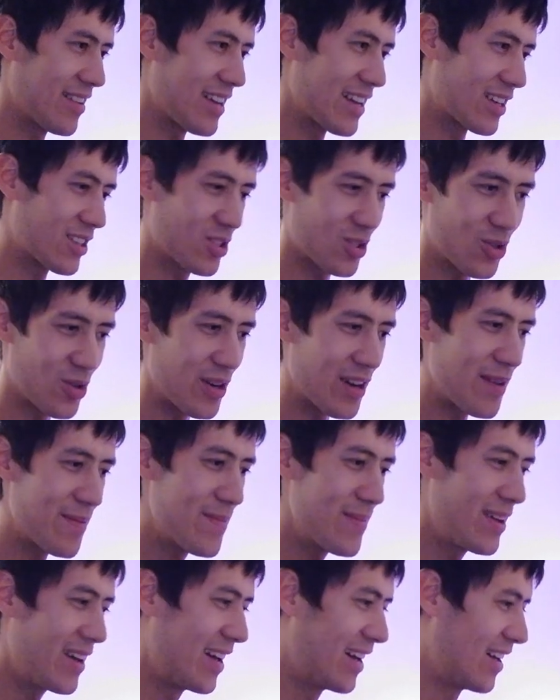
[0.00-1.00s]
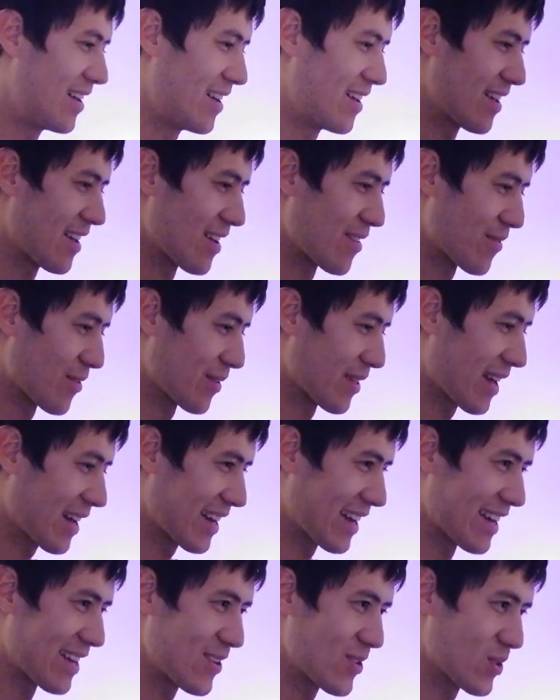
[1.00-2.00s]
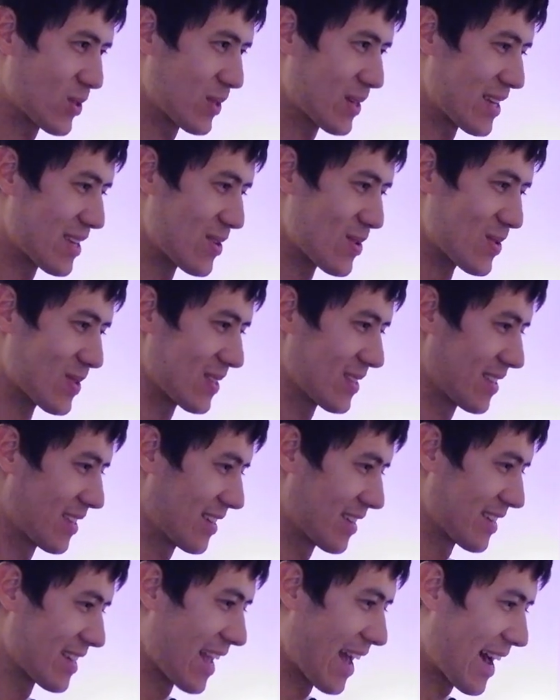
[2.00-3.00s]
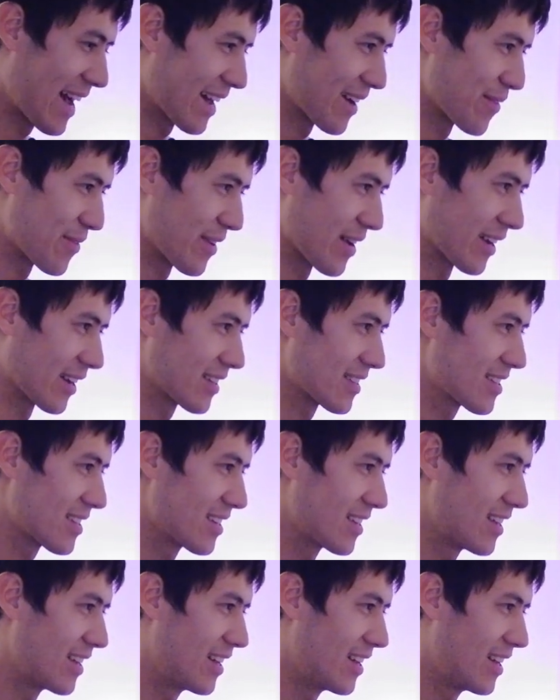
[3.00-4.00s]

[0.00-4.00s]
extreme, and for that I usually use the add effect.